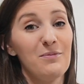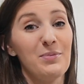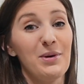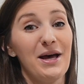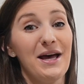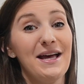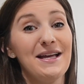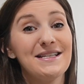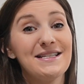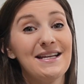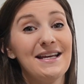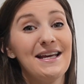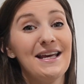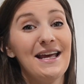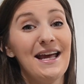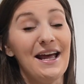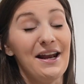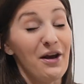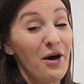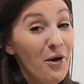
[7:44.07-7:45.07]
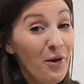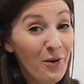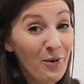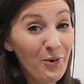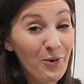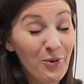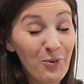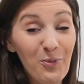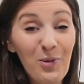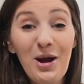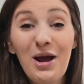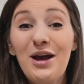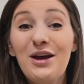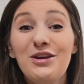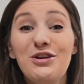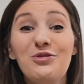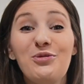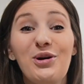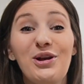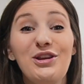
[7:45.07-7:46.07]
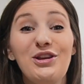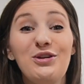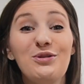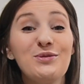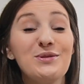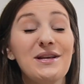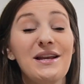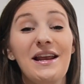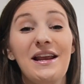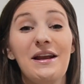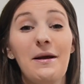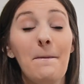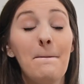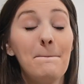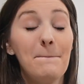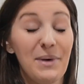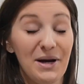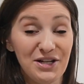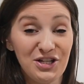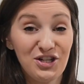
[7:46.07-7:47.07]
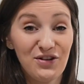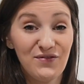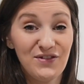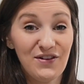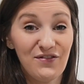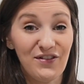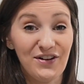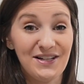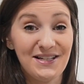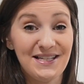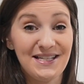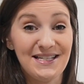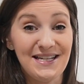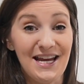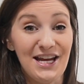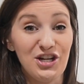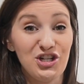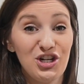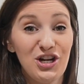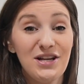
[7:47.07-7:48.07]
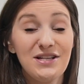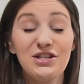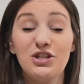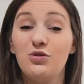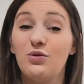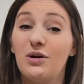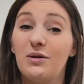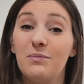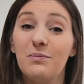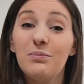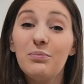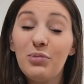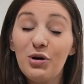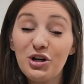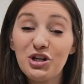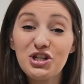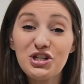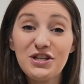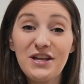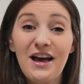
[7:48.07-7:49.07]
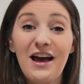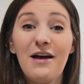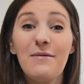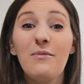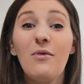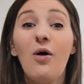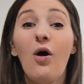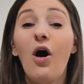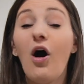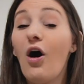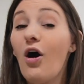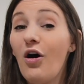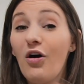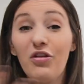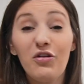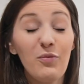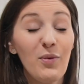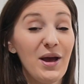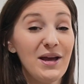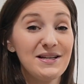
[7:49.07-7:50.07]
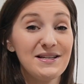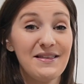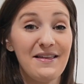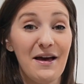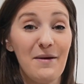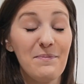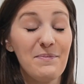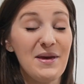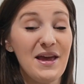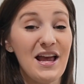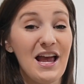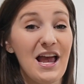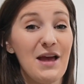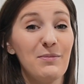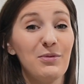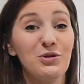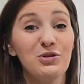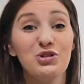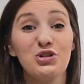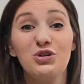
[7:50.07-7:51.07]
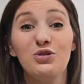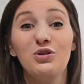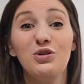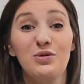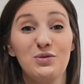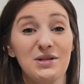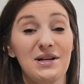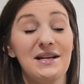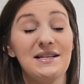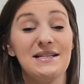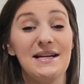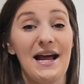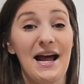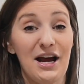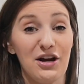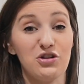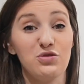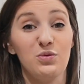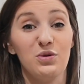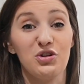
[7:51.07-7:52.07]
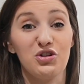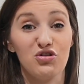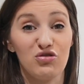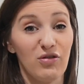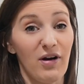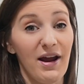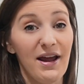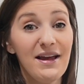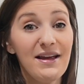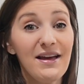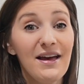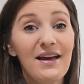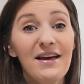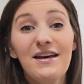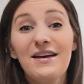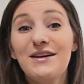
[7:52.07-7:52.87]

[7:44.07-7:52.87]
But at home, you can use it in a bunch of different stages. You can push them all the way to them being able to use it as an actual trike.